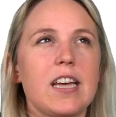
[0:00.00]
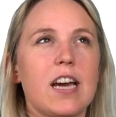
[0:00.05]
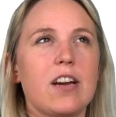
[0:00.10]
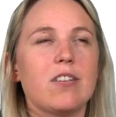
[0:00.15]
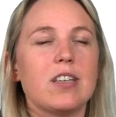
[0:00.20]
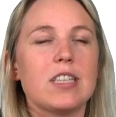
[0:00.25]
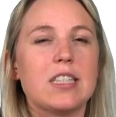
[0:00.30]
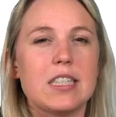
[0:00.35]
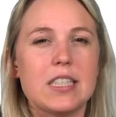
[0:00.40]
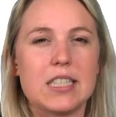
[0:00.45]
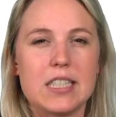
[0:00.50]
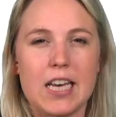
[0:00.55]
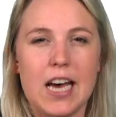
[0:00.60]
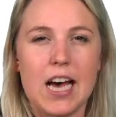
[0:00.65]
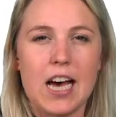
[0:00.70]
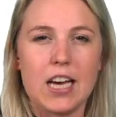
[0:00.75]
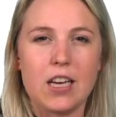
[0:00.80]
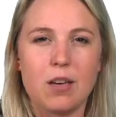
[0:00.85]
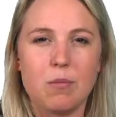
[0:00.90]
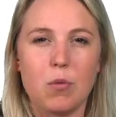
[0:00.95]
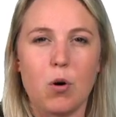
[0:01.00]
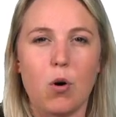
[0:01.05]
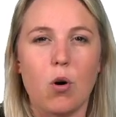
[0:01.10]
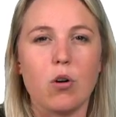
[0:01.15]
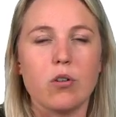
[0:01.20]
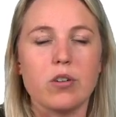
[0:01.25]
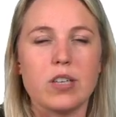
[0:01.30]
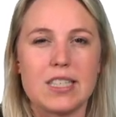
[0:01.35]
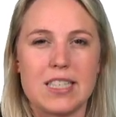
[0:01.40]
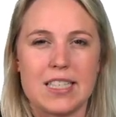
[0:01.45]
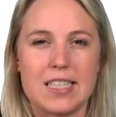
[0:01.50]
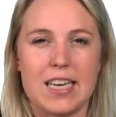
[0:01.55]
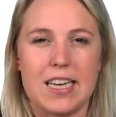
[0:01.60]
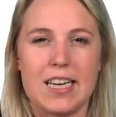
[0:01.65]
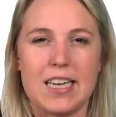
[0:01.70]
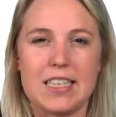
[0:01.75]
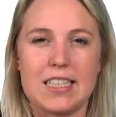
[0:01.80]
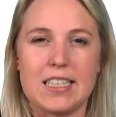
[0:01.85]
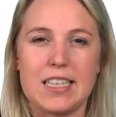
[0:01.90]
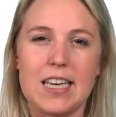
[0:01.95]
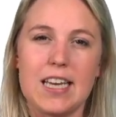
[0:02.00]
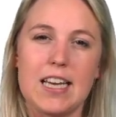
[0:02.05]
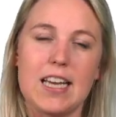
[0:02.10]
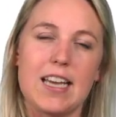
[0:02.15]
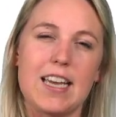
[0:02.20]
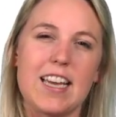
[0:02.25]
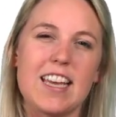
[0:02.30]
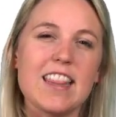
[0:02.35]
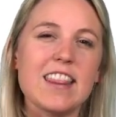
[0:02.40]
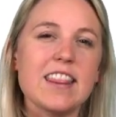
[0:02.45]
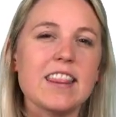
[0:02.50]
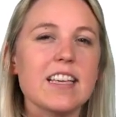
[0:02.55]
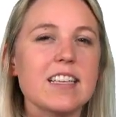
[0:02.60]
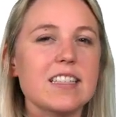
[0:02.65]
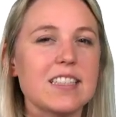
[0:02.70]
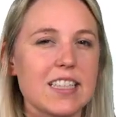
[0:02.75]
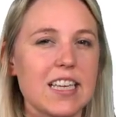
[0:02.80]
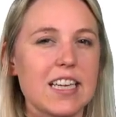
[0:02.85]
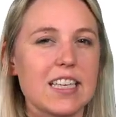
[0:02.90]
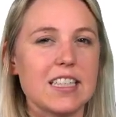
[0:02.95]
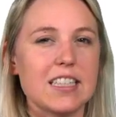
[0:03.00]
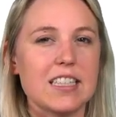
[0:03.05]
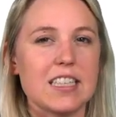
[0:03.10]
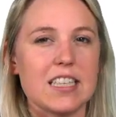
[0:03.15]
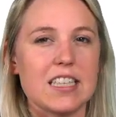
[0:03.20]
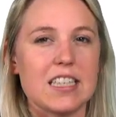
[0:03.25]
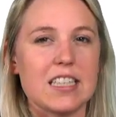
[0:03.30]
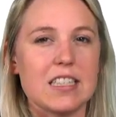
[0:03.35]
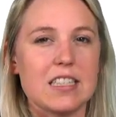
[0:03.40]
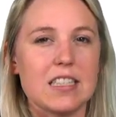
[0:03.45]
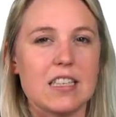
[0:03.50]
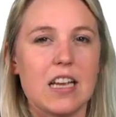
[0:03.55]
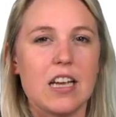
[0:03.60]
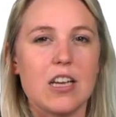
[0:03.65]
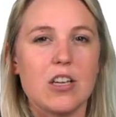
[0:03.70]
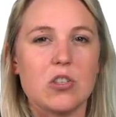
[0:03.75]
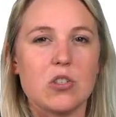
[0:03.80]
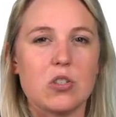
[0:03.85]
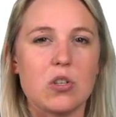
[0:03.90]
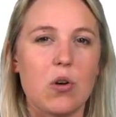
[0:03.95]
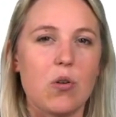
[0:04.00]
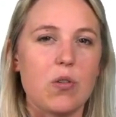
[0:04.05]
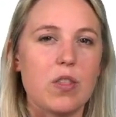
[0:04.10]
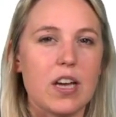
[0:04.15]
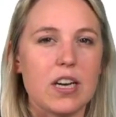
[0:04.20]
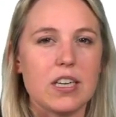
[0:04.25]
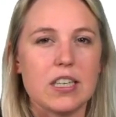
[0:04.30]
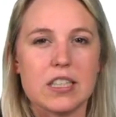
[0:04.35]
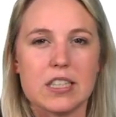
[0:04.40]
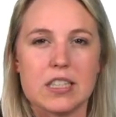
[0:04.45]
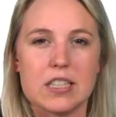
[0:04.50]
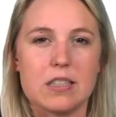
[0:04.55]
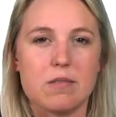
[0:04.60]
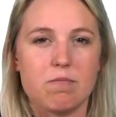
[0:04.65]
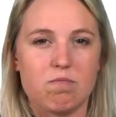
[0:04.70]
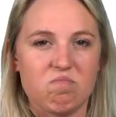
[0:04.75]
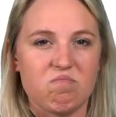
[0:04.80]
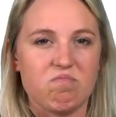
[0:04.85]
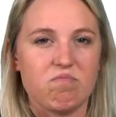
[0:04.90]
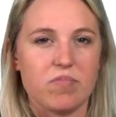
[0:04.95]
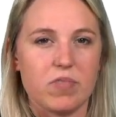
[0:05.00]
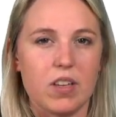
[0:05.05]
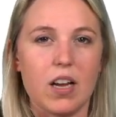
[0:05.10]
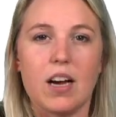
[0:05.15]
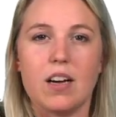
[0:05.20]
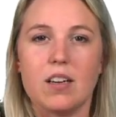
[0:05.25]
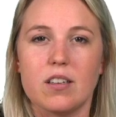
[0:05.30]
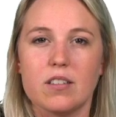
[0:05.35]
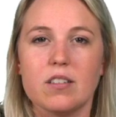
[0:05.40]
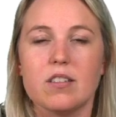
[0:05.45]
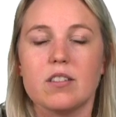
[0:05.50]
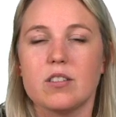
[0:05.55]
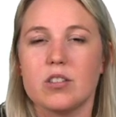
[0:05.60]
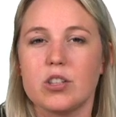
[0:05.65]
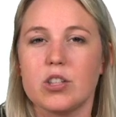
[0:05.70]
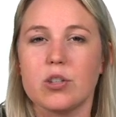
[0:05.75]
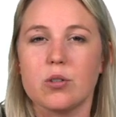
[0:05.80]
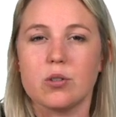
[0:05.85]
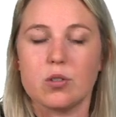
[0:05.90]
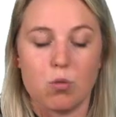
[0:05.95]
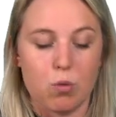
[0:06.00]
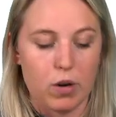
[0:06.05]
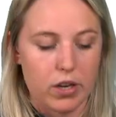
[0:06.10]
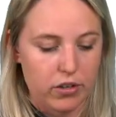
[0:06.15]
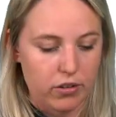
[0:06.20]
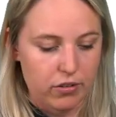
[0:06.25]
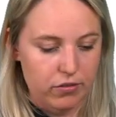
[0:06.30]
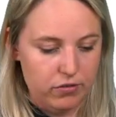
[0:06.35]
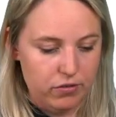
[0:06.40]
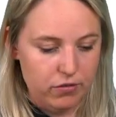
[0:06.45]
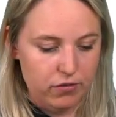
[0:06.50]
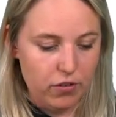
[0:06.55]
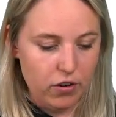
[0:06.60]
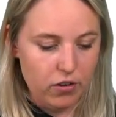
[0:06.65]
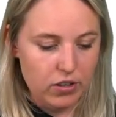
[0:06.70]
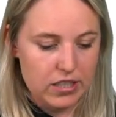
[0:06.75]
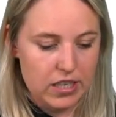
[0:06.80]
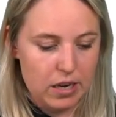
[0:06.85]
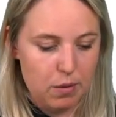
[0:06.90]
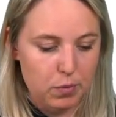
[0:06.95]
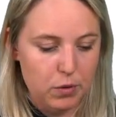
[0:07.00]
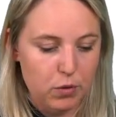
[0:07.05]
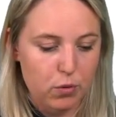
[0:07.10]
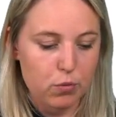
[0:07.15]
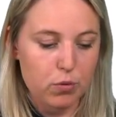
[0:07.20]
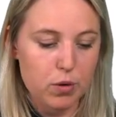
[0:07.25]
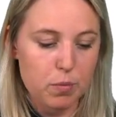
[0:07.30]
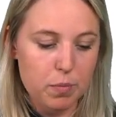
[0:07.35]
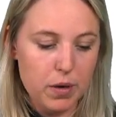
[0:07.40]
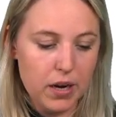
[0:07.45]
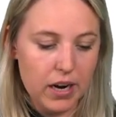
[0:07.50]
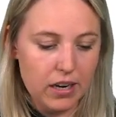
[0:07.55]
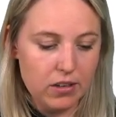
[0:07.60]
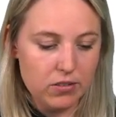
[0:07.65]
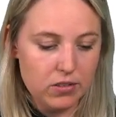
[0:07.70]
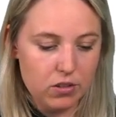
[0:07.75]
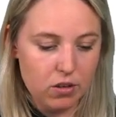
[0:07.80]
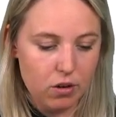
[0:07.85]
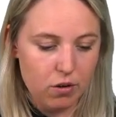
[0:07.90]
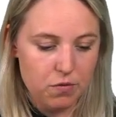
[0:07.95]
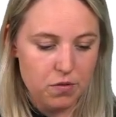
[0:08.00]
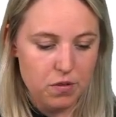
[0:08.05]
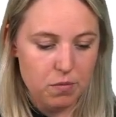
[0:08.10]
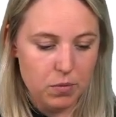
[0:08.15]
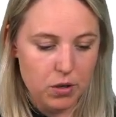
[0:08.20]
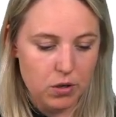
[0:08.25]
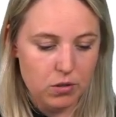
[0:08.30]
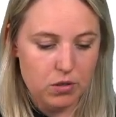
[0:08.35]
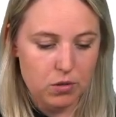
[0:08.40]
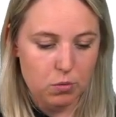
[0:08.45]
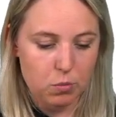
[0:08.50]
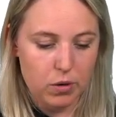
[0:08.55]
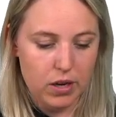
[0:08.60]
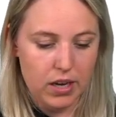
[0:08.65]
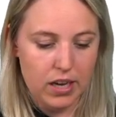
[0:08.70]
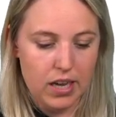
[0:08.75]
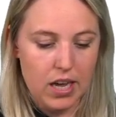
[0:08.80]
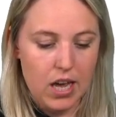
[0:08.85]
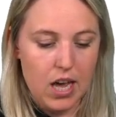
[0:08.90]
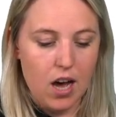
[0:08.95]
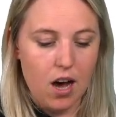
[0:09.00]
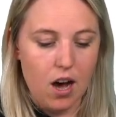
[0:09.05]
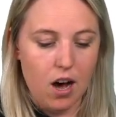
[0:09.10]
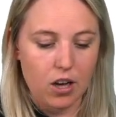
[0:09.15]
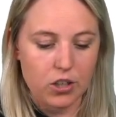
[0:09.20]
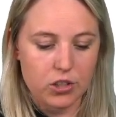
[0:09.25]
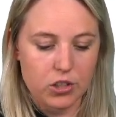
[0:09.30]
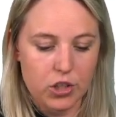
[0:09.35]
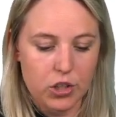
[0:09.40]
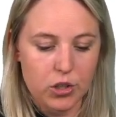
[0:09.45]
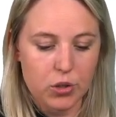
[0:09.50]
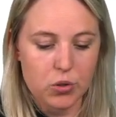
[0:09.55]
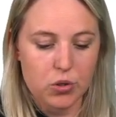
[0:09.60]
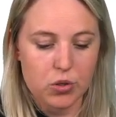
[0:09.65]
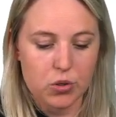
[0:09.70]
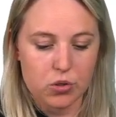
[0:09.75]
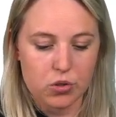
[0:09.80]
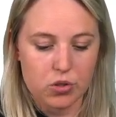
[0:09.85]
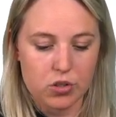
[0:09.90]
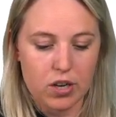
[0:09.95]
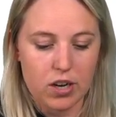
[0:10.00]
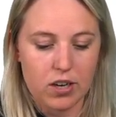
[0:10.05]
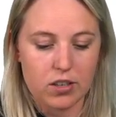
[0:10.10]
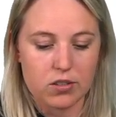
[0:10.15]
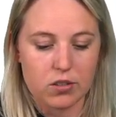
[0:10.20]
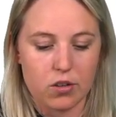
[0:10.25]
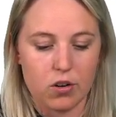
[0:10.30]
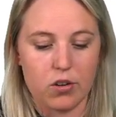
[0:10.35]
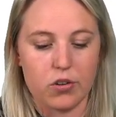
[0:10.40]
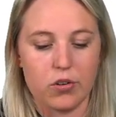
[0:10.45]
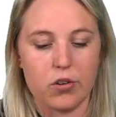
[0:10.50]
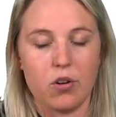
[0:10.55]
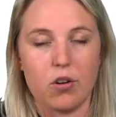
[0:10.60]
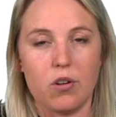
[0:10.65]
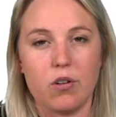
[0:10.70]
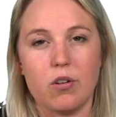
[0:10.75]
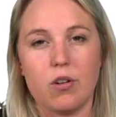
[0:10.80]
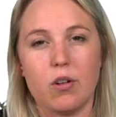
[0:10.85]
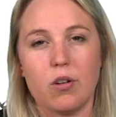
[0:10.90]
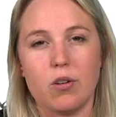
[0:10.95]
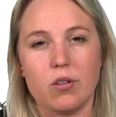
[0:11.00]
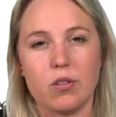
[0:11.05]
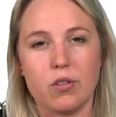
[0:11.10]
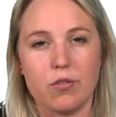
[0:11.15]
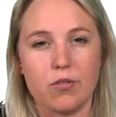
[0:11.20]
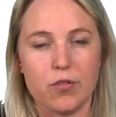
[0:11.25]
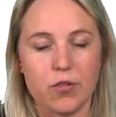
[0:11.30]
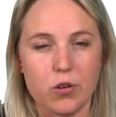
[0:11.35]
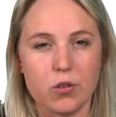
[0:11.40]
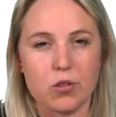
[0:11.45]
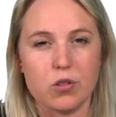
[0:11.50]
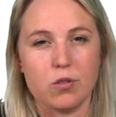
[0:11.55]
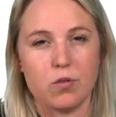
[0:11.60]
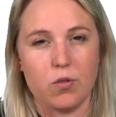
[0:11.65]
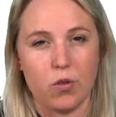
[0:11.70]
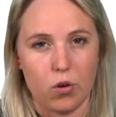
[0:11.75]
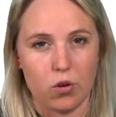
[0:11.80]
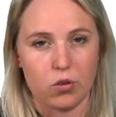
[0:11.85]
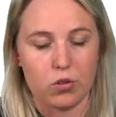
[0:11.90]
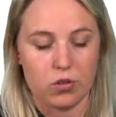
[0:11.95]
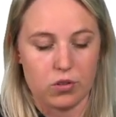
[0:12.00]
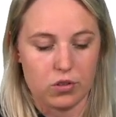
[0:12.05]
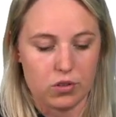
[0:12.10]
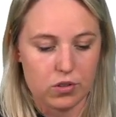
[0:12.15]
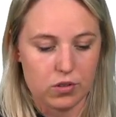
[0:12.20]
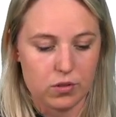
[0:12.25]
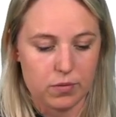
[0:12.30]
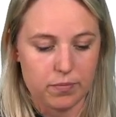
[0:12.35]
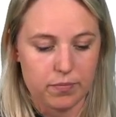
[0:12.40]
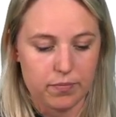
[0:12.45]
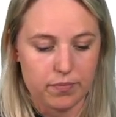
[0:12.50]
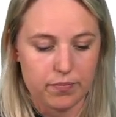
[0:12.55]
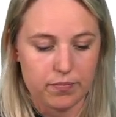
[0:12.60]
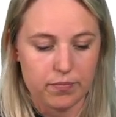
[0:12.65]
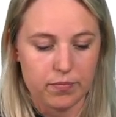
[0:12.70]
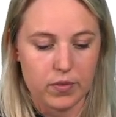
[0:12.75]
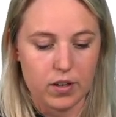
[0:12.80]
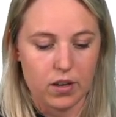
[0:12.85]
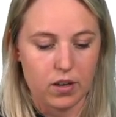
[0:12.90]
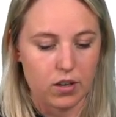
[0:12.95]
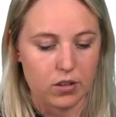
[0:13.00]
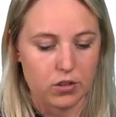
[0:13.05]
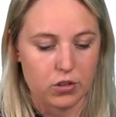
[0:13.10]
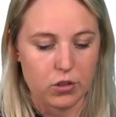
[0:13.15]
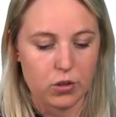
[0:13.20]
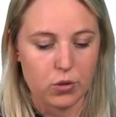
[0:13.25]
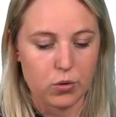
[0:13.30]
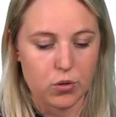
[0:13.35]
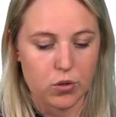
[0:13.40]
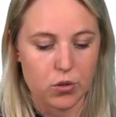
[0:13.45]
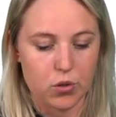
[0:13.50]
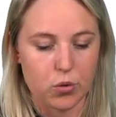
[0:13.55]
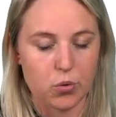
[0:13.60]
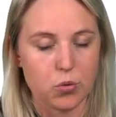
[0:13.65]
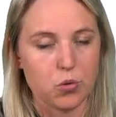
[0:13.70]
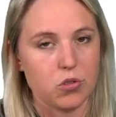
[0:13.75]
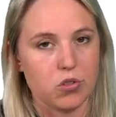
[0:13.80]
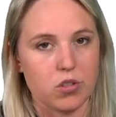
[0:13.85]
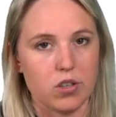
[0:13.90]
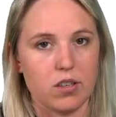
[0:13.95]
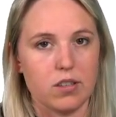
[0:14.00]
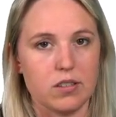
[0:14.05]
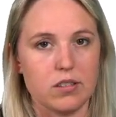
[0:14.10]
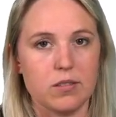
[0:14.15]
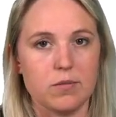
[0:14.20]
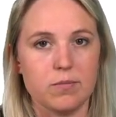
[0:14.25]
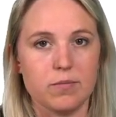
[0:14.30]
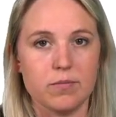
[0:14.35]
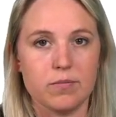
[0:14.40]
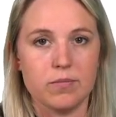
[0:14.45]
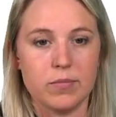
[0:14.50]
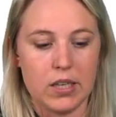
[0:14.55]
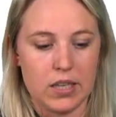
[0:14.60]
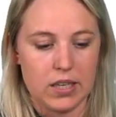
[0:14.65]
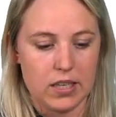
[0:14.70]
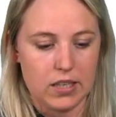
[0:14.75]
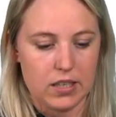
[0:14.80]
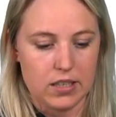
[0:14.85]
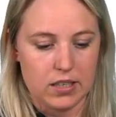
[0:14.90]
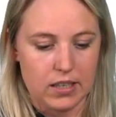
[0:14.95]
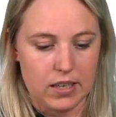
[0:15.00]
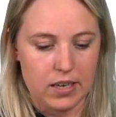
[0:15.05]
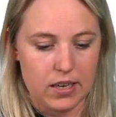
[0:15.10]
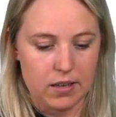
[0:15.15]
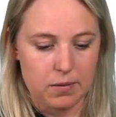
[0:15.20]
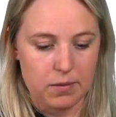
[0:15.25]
is a time or a date in the sentence. So then it's, yeah, used quite often. For example, repairs of the motorway are due to start on the 1st of August. Are due to start. Yeah?